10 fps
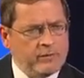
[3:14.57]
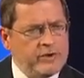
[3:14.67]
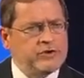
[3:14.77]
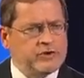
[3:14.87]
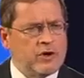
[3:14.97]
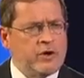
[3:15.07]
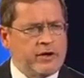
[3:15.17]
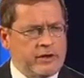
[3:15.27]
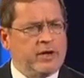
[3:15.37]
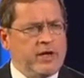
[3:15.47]
We
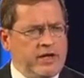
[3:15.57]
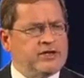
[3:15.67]
started in